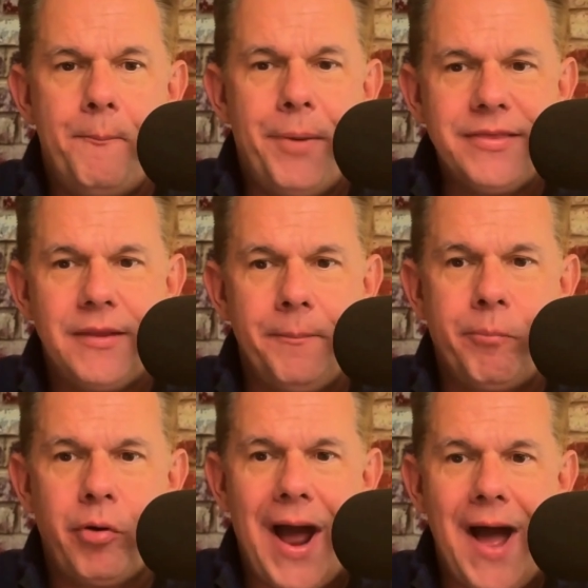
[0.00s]
But the
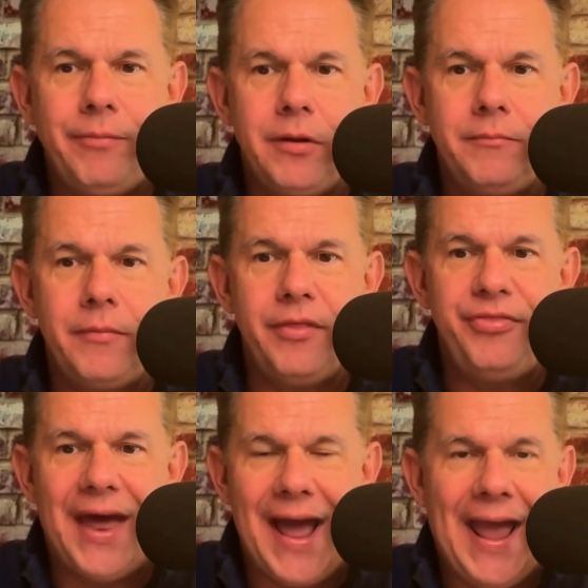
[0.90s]
problem
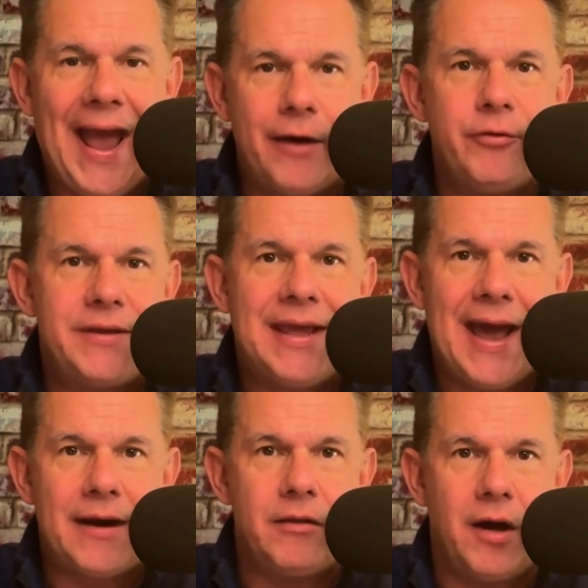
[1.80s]
that I had with the
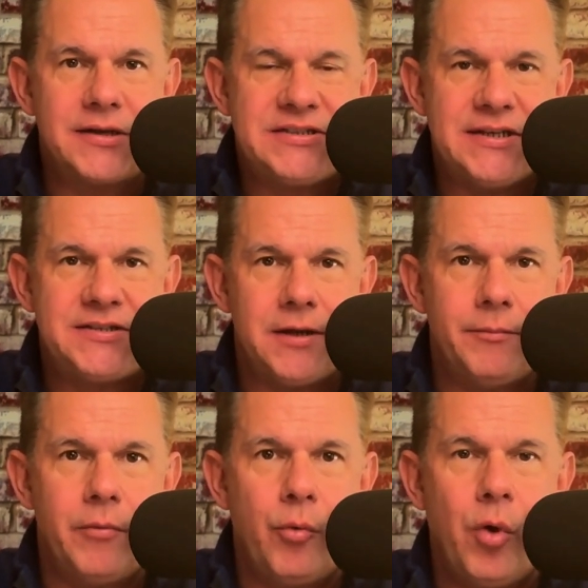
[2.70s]
catalog
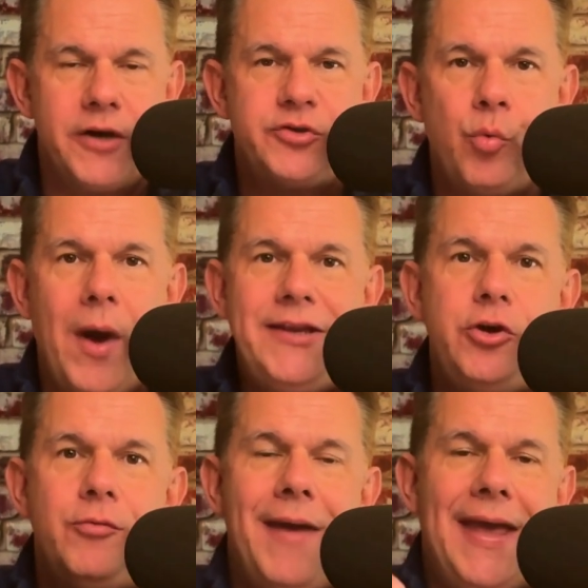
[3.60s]
system was when
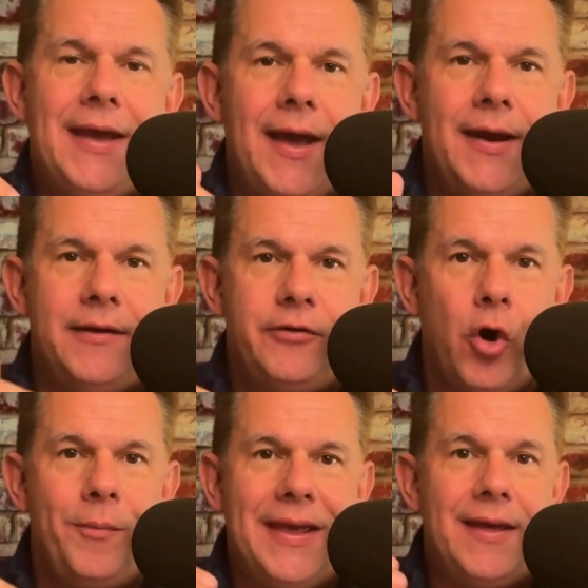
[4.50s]
you make an
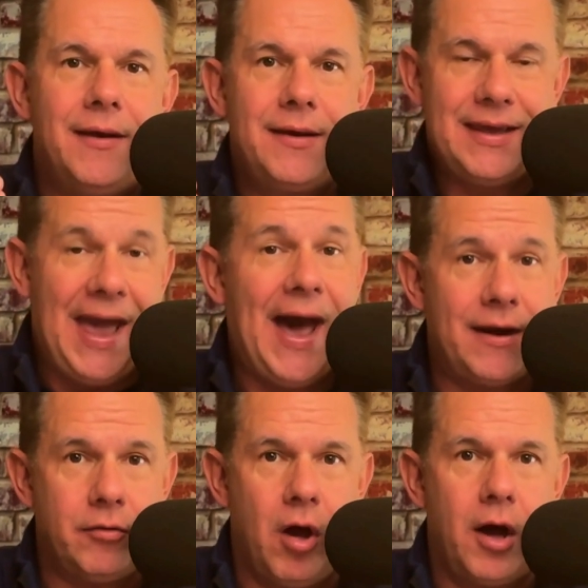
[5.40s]
Adobe
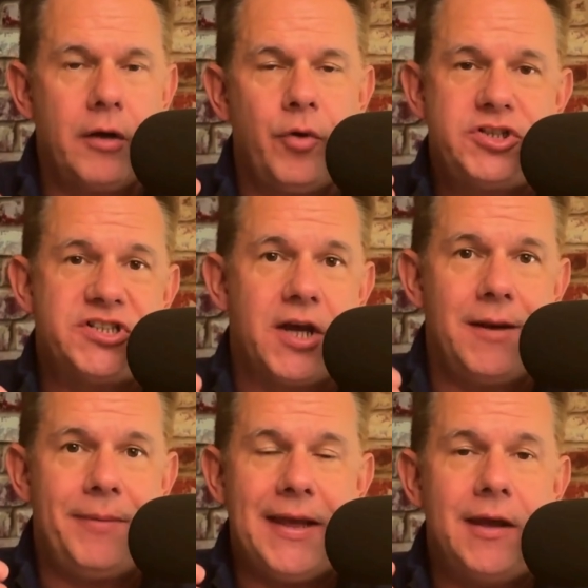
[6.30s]
catalog, which is going
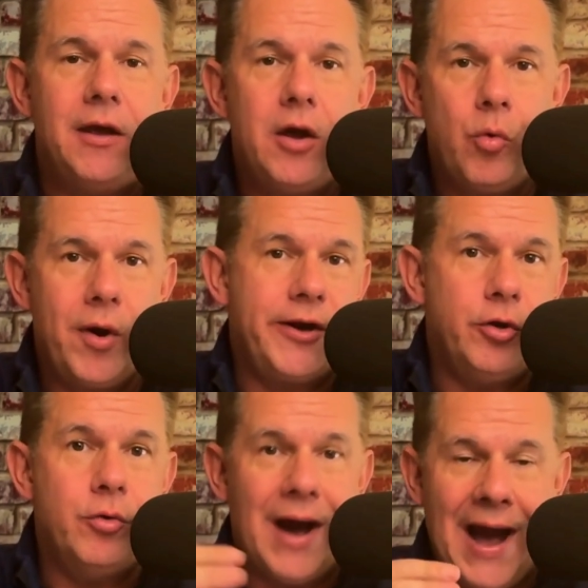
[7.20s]
to be where
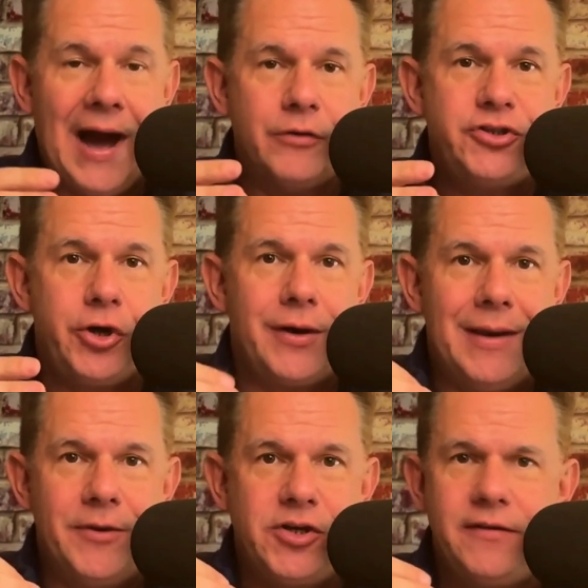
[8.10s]
you house your
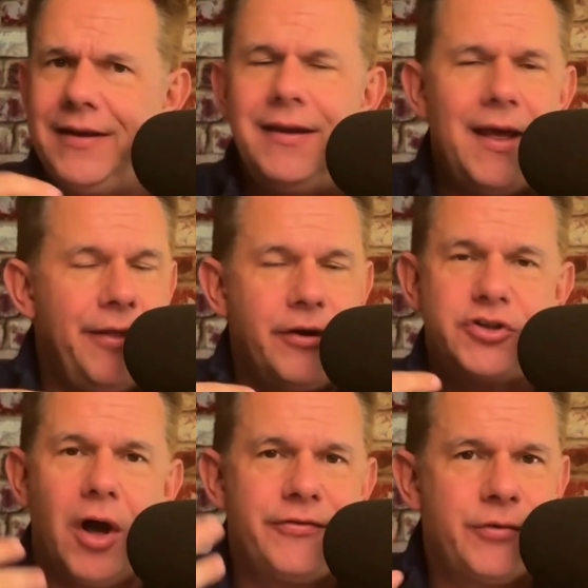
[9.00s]
images, and
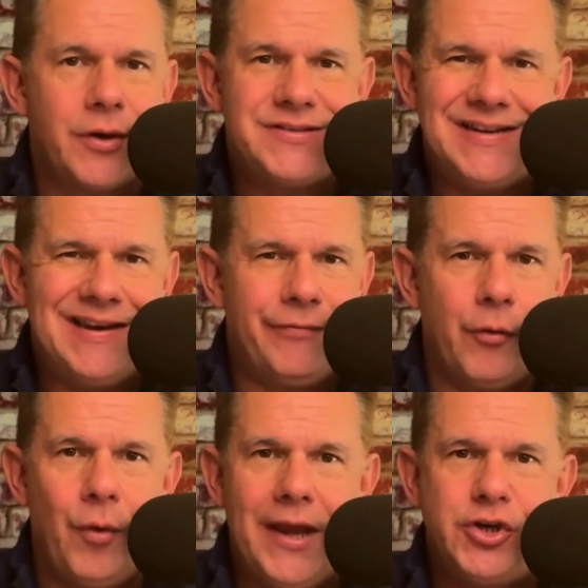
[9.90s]
there's all sorts of
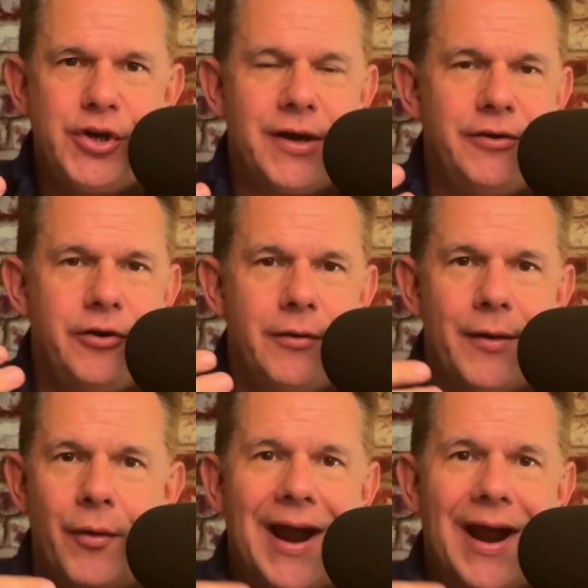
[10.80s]
different ways you can do it.